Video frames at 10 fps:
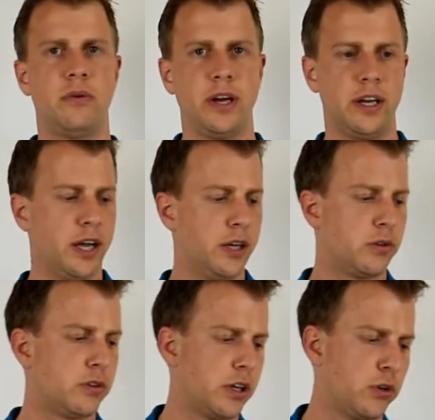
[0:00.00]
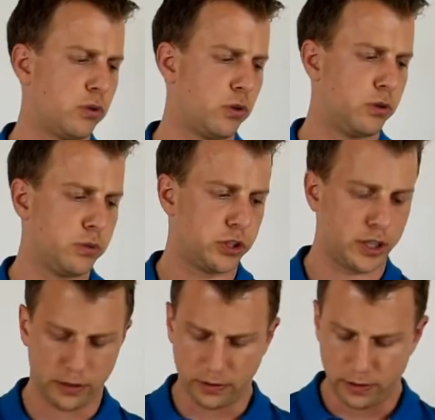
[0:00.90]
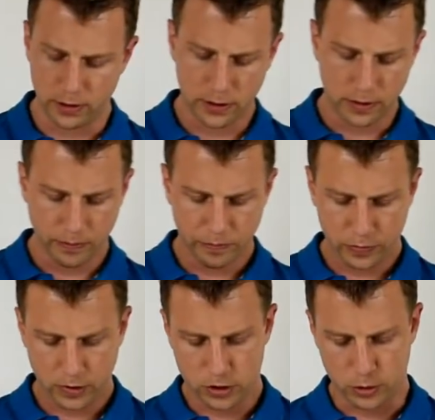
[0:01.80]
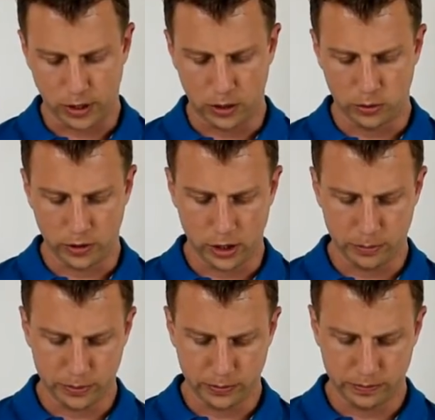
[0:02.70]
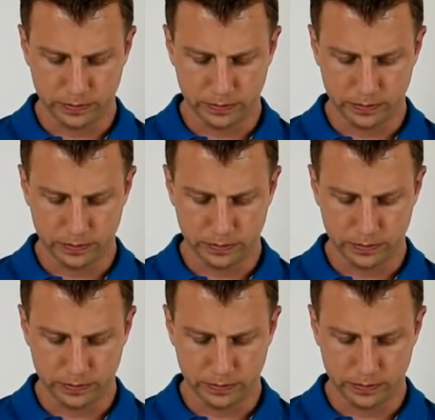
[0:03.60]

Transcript: radiator thermostat. So I look it up,